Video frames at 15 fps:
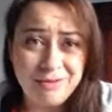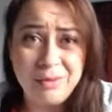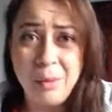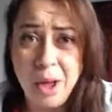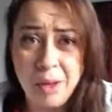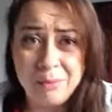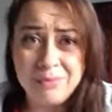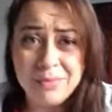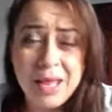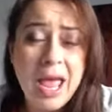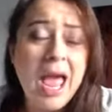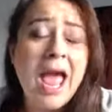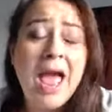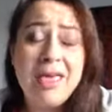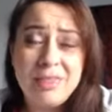and mom.
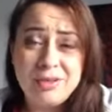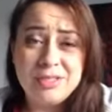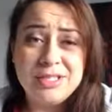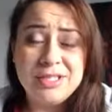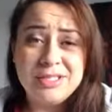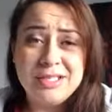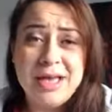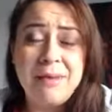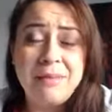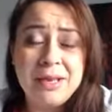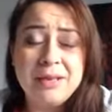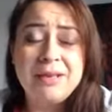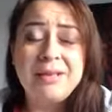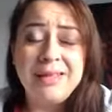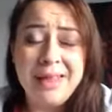And those things
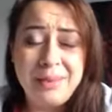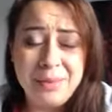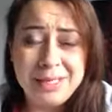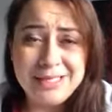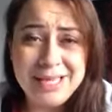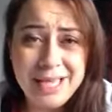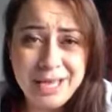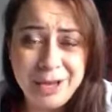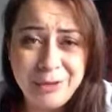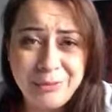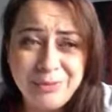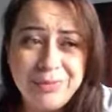happen, let me tell you.